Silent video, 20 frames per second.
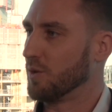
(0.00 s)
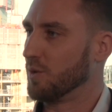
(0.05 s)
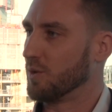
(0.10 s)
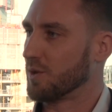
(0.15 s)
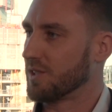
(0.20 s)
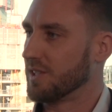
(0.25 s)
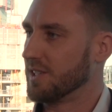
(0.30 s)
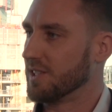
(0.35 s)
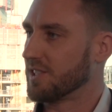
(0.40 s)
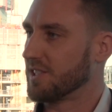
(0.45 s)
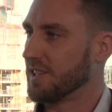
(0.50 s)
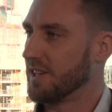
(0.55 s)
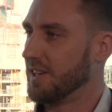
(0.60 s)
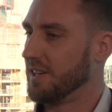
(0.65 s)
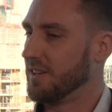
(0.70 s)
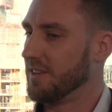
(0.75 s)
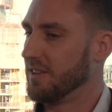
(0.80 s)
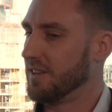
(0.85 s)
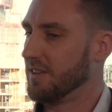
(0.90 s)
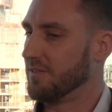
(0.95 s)
courses
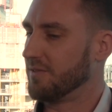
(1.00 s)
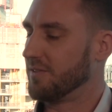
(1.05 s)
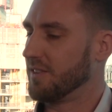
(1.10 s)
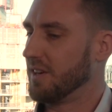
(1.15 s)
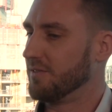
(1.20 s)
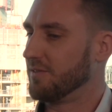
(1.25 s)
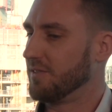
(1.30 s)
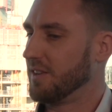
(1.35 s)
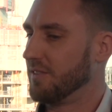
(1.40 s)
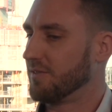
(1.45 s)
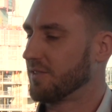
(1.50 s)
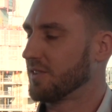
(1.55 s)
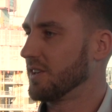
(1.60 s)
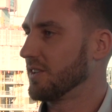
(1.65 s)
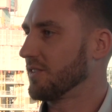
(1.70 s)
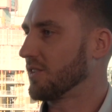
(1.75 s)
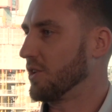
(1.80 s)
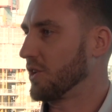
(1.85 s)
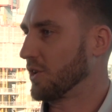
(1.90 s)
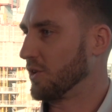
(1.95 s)
have
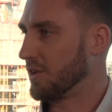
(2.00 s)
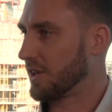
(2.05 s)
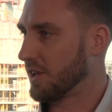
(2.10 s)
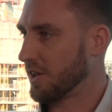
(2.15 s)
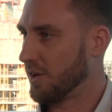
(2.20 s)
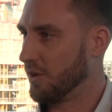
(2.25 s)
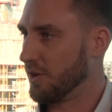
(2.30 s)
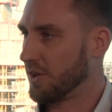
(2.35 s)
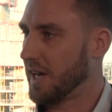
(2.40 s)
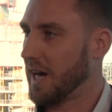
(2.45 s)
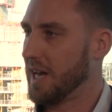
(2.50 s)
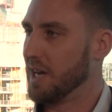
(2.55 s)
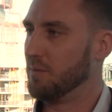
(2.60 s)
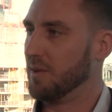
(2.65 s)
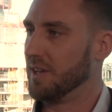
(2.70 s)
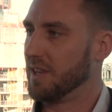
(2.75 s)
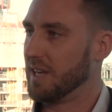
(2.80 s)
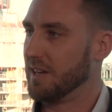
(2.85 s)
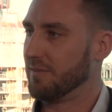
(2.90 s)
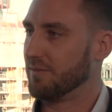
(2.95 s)
got a good
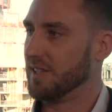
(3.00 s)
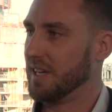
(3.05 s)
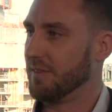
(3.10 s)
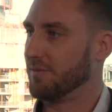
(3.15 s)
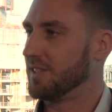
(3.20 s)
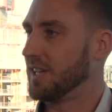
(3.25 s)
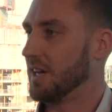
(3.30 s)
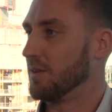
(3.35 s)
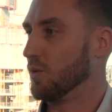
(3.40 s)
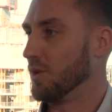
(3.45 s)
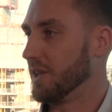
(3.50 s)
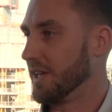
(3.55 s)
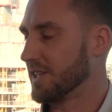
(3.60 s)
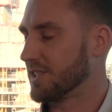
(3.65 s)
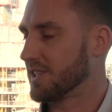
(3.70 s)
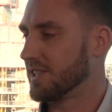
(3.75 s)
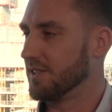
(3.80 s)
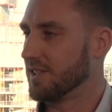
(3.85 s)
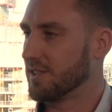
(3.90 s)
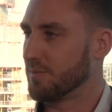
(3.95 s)
calibre, that they've done what they're
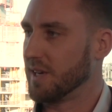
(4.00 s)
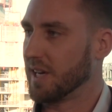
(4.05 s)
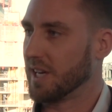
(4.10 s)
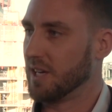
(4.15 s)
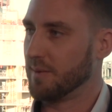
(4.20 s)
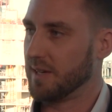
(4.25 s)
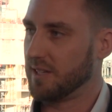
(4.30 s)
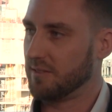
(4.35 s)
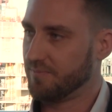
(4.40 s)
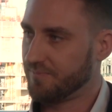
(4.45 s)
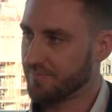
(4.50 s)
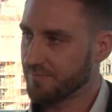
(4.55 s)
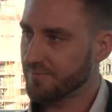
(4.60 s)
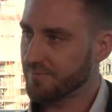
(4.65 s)
speaking about.